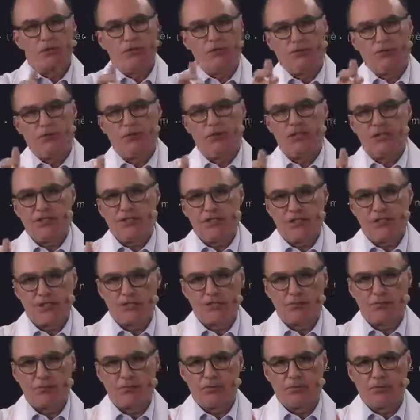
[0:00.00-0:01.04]

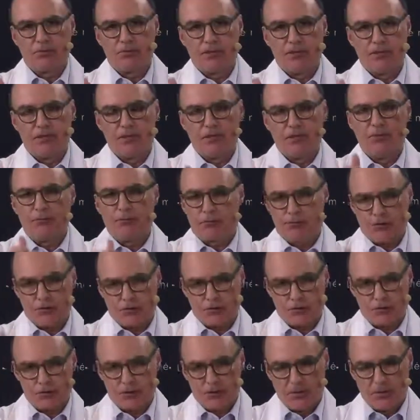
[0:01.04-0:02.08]
differentiation between
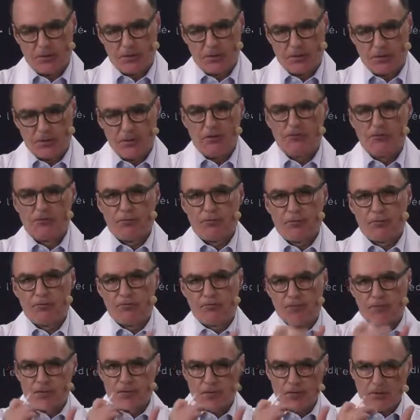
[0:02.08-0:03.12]
differences from
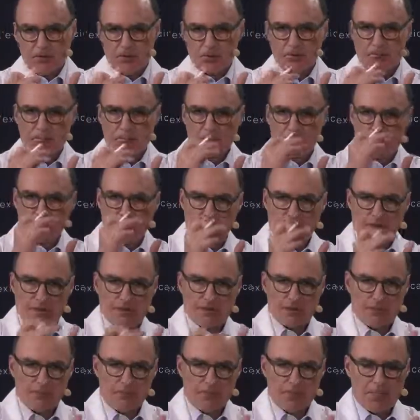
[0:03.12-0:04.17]

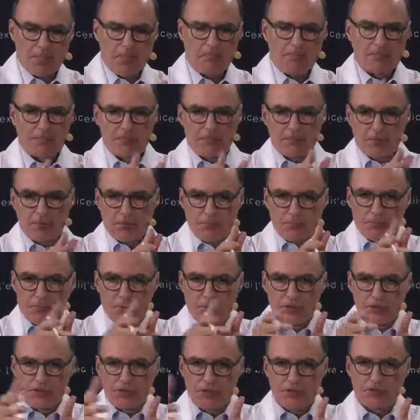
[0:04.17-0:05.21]
profile, from
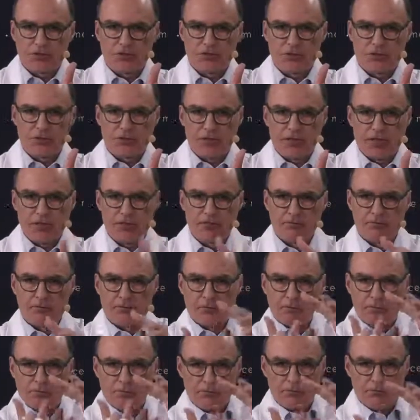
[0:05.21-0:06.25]
projection, and
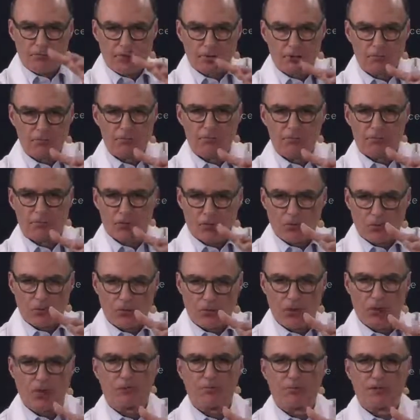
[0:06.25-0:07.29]
from volume or
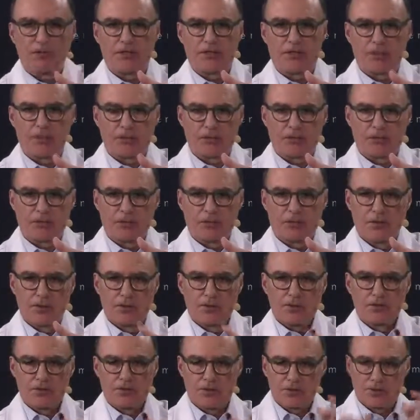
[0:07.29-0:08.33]
augmentation.
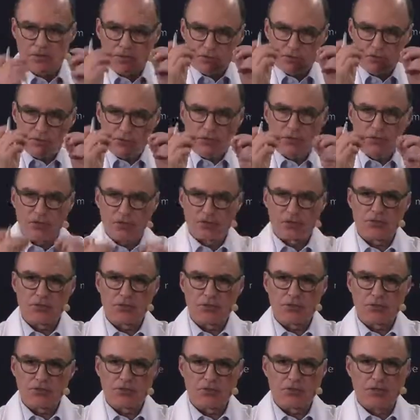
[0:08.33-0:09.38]
So these three
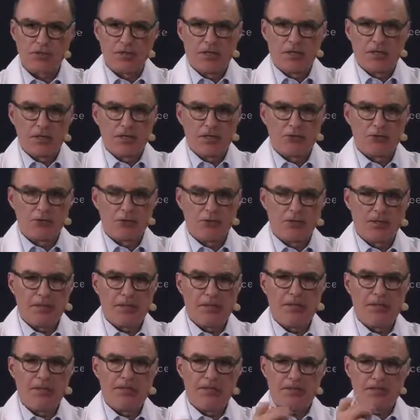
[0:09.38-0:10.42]
concepts need to
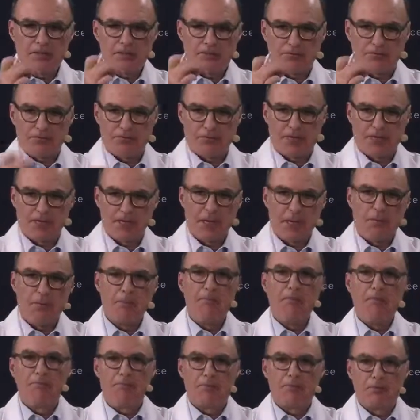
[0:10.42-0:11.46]
be identified
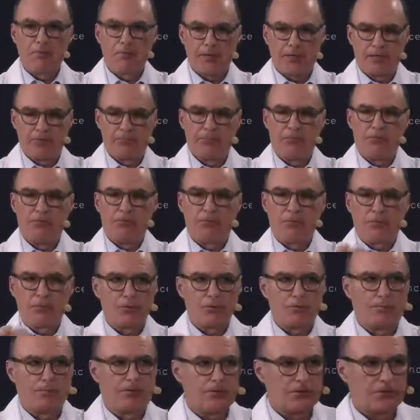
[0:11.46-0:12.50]
beforehand, before
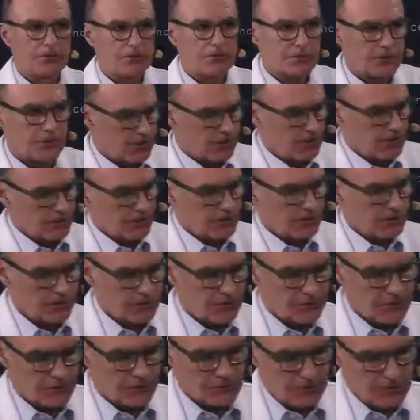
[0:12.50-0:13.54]
the patients,
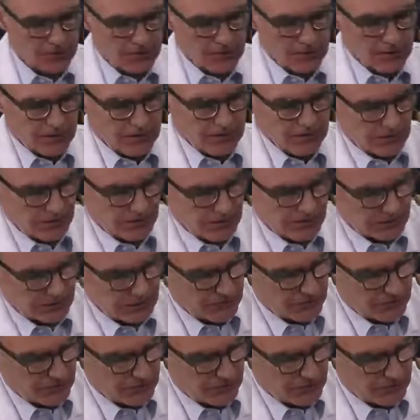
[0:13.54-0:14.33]
start. So let's